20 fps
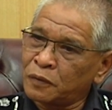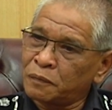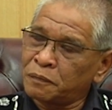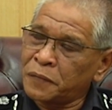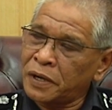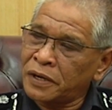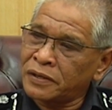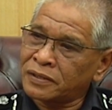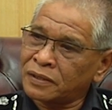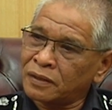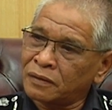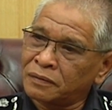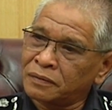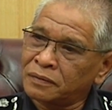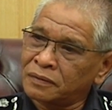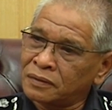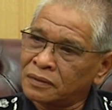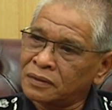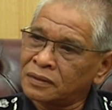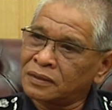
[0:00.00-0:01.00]
to the best
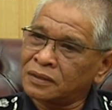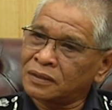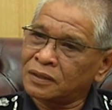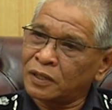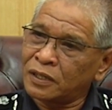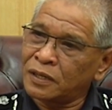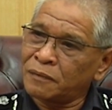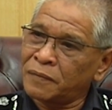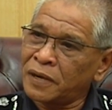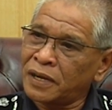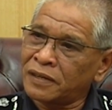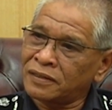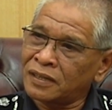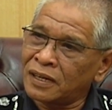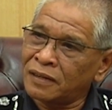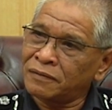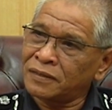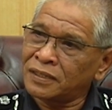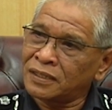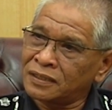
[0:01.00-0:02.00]

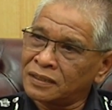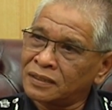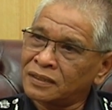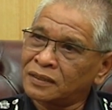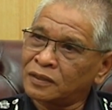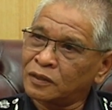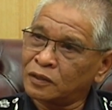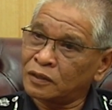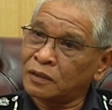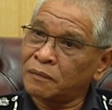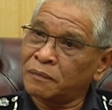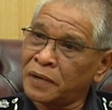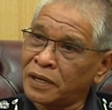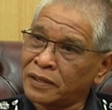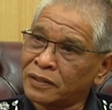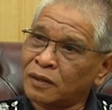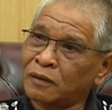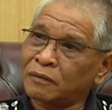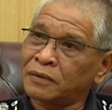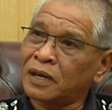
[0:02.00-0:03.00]
level? To the
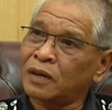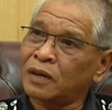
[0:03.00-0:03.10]
best of